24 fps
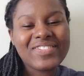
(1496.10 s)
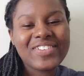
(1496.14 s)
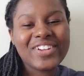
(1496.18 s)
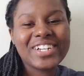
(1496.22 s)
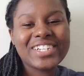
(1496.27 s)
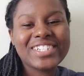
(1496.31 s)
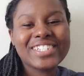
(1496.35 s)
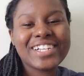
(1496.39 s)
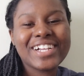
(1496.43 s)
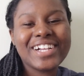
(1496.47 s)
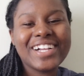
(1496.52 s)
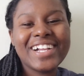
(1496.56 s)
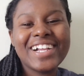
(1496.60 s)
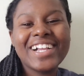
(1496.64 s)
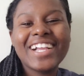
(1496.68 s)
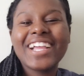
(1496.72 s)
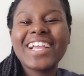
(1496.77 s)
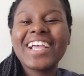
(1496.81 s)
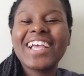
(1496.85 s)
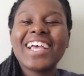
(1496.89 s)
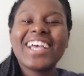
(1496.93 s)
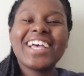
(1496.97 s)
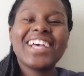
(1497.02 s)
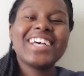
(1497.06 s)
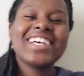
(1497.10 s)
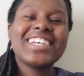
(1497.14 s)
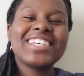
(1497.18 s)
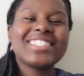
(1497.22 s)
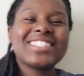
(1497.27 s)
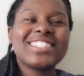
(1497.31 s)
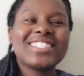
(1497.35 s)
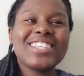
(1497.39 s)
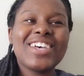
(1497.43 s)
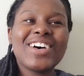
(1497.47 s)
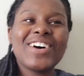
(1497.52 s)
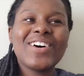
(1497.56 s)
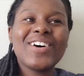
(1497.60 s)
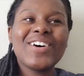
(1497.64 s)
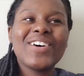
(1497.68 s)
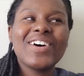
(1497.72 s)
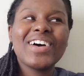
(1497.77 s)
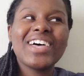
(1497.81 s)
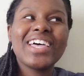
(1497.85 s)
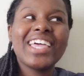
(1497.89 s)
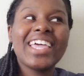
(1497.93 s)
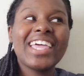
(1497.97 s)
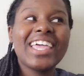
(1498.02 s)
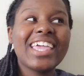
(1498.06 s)
for sure.
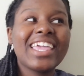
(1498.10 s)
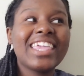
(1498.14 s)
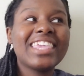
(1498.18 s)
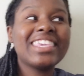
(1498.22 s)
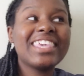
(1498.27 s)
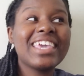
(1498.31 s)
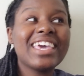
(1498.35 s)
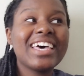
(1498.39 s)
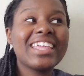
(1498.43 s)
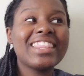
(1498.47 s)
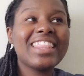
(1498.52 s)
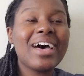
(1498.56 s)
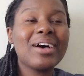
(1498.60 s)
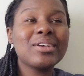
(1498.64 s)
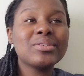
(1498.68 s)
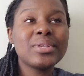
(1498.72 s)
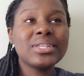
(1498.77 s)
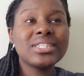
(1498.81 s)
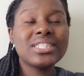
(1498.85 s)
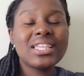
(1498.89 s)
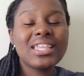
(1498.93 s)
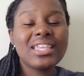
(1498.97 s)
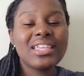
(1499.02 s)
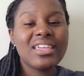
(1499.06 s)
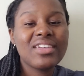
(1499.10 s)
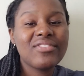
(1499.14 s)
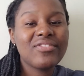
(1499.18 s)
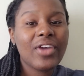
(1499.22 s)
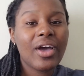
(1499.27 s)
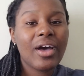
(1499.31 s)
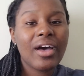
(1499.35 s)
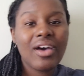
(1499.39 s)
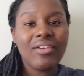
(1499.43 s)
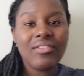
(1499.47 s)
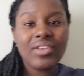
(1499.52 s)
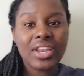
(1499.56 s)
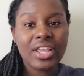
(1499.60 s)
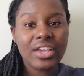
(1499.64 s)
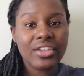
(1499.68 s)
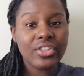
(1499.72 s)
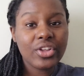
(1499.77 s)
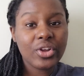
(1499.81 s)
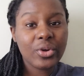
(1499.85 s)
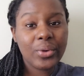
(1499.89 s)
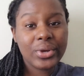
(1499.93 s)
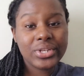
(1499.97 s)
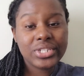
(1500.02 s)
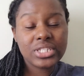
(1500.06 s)
So yeah, that was basically it. If y'all have any
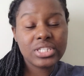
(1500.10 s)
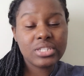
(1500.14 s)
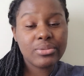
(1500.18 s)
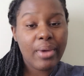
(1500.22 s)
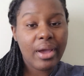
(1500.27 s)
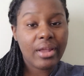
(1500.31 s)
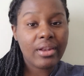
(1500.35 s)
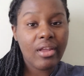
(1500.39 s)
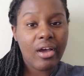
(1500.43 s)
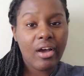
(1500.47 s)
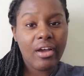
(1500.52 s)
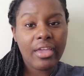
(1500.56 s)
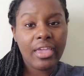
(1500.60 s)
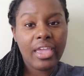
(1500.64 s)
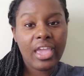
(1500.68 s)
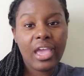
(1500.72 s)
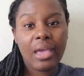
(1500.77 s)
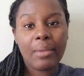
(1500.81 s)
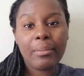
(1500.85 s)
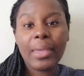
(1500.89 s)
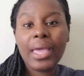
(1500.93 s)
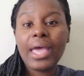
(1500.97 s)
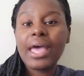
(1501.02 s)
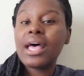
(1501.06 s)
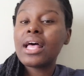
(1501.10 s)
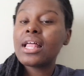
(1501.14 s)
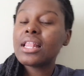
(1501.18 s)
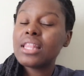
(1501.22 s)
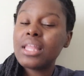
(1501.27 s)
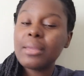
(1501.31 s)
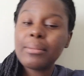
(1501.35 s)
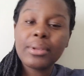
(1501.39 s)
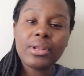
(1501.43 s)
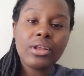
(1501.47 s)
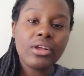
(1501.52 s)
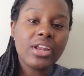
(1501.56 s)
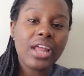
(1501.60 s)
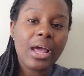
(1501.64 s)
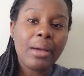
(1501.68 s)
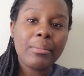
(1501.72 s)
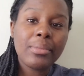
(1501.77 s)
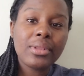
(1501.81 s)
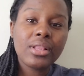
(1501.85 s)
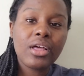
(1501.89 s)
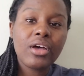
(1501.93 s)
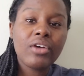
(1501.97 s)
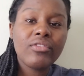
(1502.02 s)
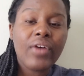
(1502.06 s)
other questions about Dawg Camp, let me know down
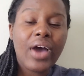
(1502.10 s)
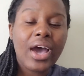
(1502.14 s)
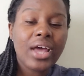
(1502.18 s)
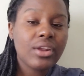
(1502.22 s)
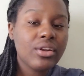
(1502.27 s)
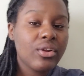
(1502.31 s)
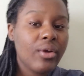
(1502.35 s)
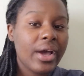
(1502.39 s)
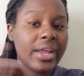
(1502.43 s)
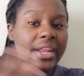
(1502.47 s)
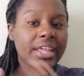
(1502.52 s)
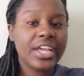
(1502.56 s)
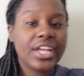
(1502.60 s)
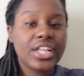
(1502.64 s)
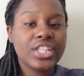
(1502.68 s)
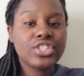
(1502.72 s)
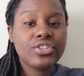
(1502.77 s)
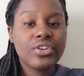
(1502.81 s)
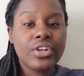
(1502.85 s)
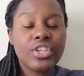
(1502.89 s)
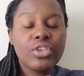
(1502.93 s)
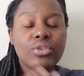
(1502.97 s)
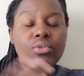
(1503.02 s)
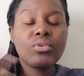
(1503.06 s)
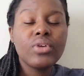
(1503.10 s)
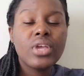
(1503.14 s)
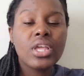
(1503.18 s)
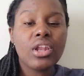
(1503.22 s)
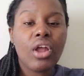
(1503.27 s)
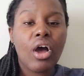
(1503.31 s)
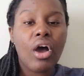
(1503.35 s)
below. If I don't know how to answer, you can